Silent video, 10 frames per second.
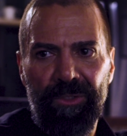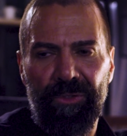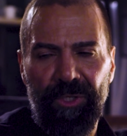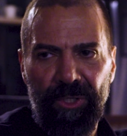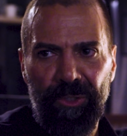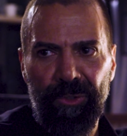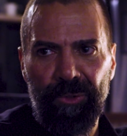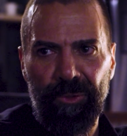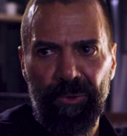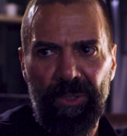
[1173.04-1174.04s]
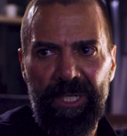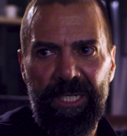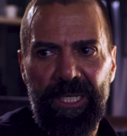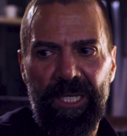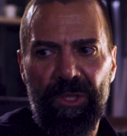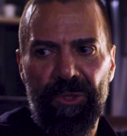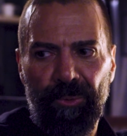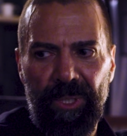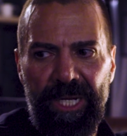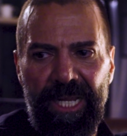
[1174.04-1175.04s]
2,
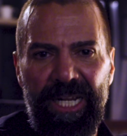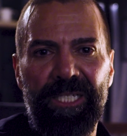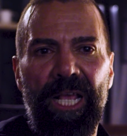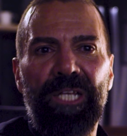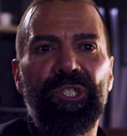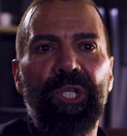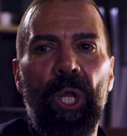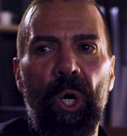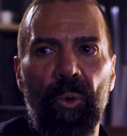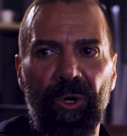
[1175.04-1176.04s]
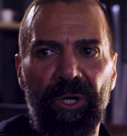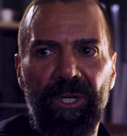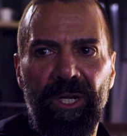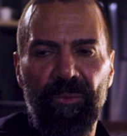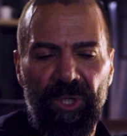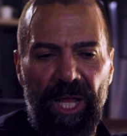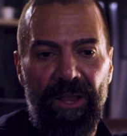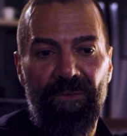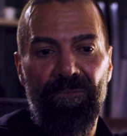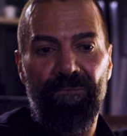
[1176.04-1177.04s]
3, and he's like slower. And we're
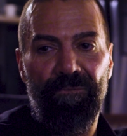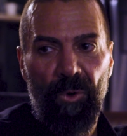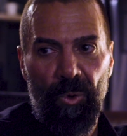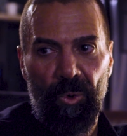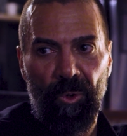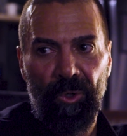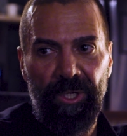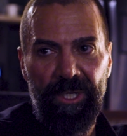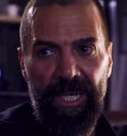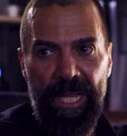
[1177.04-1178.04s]
like 4,